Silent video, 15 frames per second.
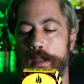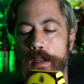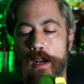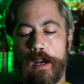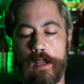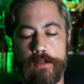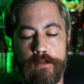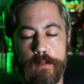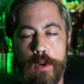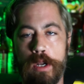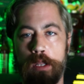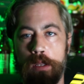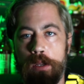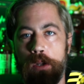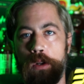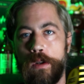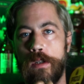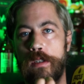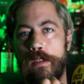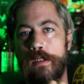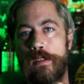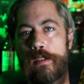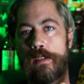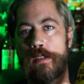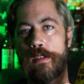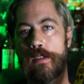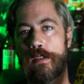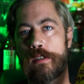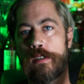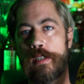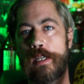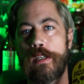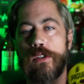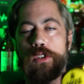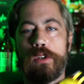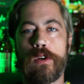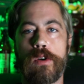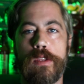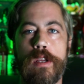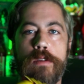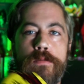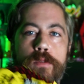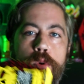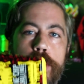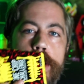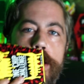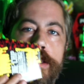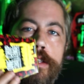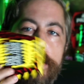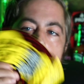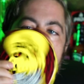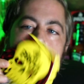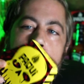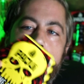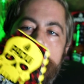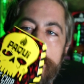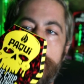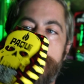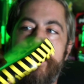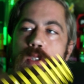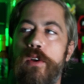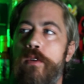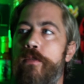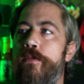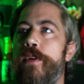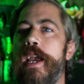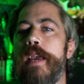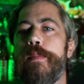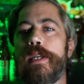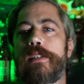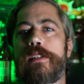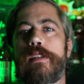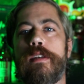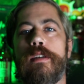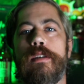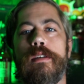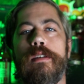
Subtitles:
I'll even put a little signature on there for you, because I'm so famous.